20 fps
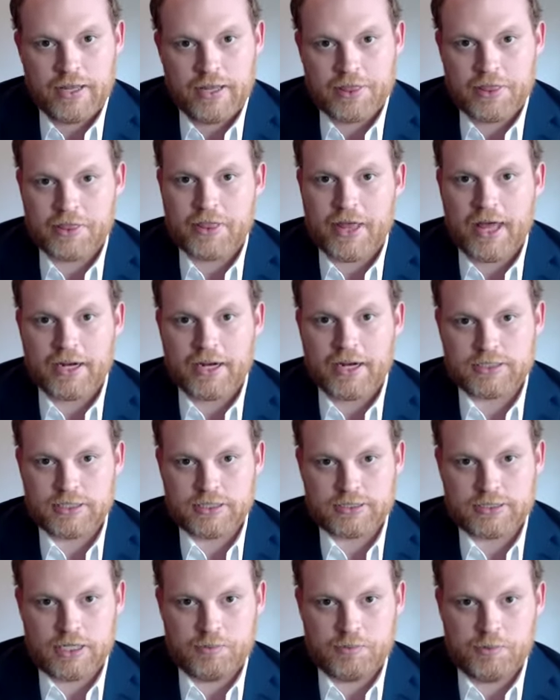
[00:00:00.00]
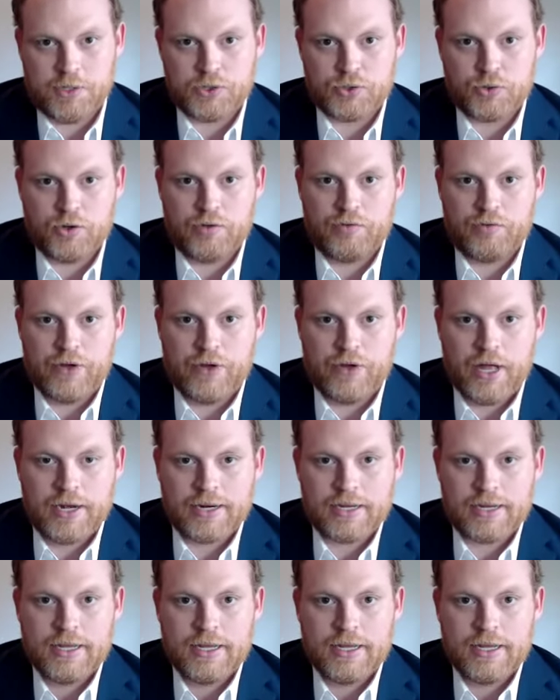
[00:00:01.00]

than that existing mutual fund,